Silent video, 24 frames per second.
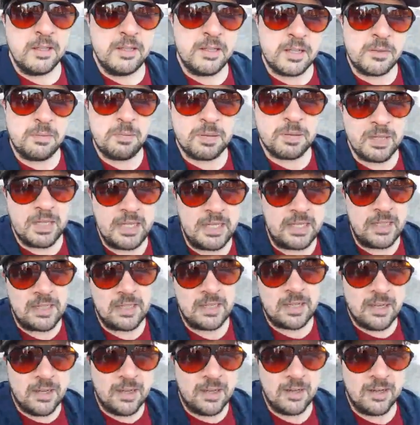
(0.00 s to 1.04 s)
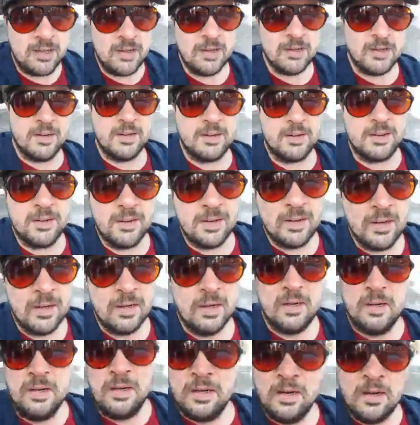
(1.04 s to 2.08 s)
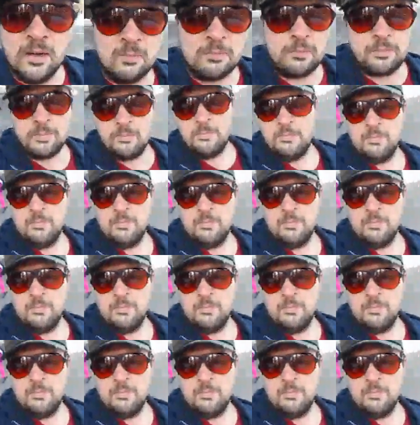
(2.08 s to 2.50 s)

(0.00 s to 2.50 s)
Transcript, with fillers: Just please. Yeah.